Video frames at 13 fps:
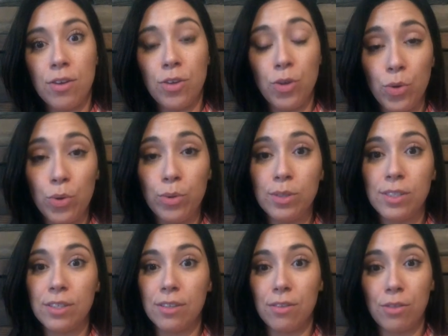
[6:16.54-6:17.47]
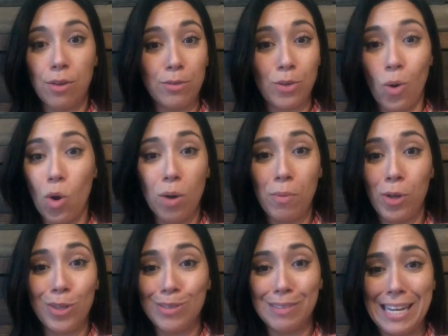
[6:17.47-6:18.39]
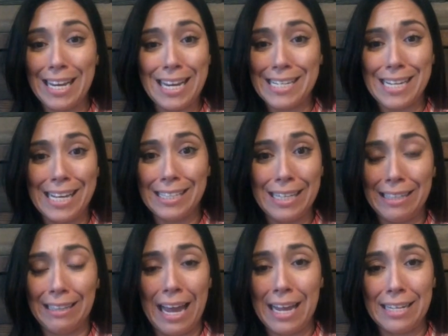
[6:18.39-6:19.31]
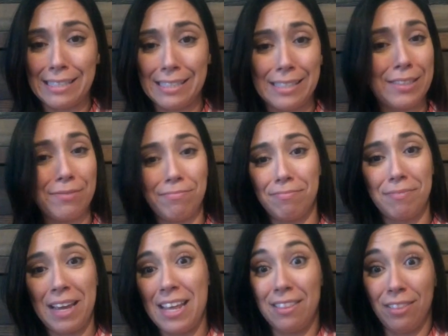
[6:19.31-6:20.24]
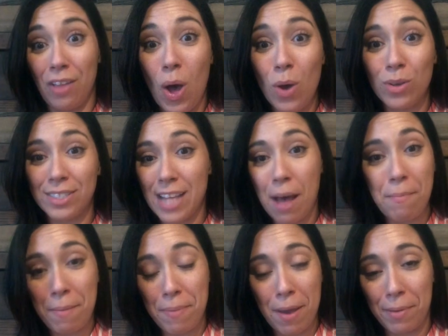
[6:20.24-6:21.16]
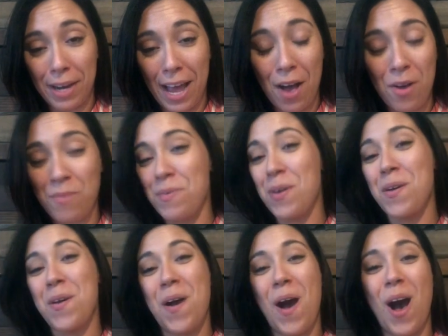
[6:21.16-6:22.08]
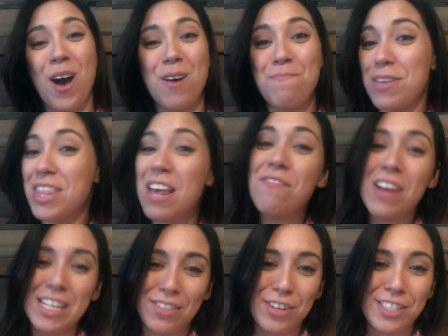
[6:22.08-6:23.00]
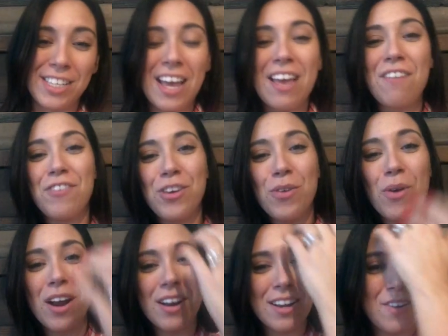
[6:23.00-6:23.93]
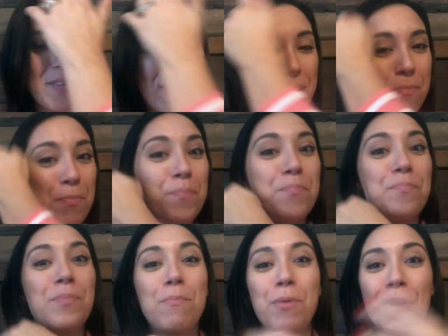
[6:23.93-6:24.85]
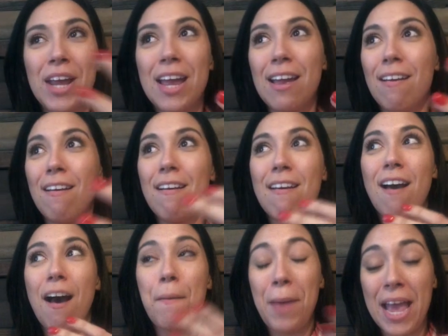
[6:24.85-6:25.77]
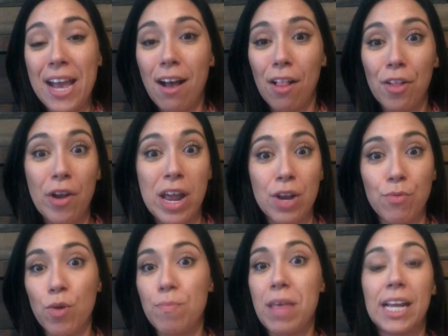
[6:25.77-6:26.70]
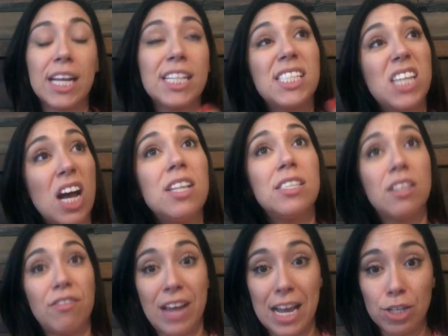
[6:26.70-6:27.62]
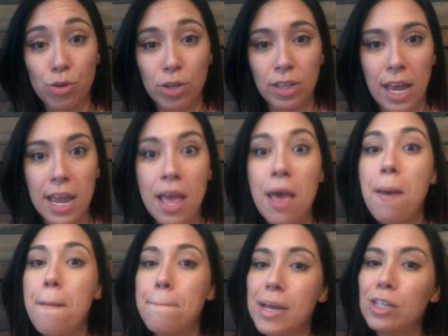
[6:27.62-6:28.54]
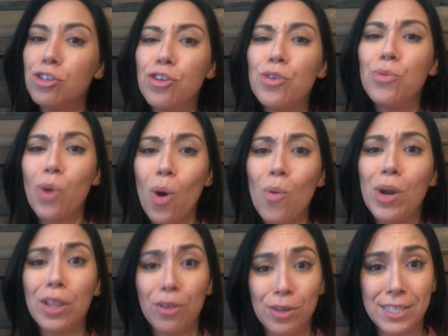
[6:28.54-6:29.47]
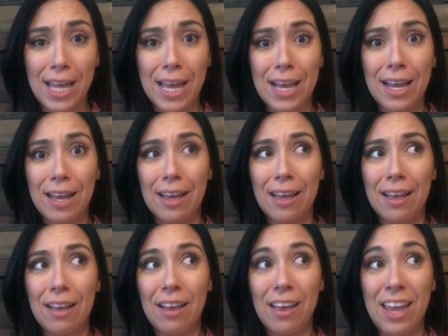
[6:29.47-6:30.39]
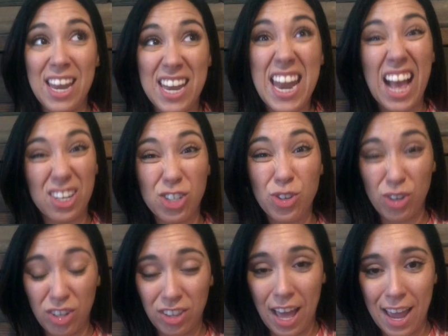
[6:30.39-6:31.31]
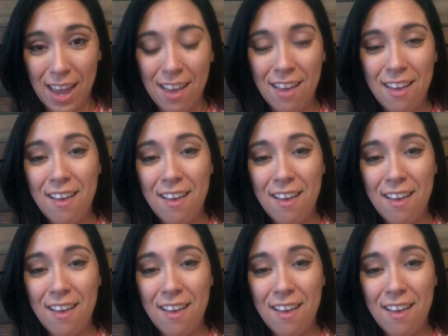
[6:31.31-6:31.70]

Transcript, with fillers: Use those horrible incandescent lights in Lowe's. That might be able to help. Um, but then vice versa. If you are going to be putting a paint color in a room that gets tons of natural light, make sure you know what it looks like in natural light.